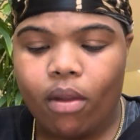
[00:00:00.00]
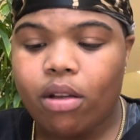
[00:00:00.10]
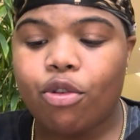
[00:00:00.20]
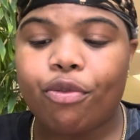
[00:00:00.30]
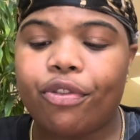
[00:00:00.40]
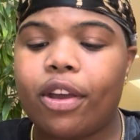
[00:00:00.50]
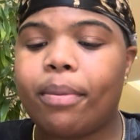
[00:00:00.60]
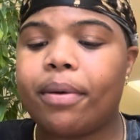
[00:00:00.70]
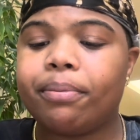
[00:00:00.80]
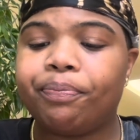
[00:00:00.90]
You feel
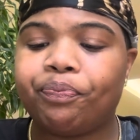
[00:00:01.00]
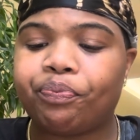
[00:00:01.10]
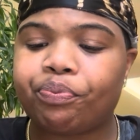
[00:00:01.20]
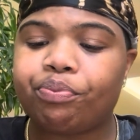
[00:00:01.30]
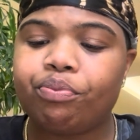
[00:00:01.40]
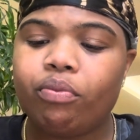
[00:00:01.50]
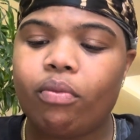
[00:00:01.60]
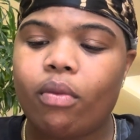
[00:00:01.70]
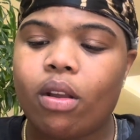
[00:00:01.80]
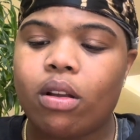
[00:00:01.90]
me?
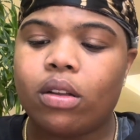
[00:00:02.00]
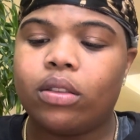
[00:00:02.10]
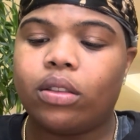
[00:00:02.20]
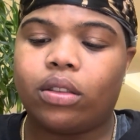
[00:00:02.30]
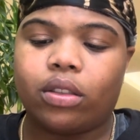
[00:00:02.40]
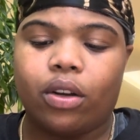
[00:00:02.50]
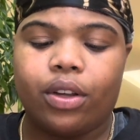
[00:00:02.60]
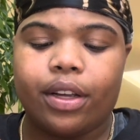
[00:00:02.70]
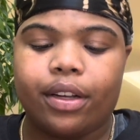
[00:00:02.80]
So yeah.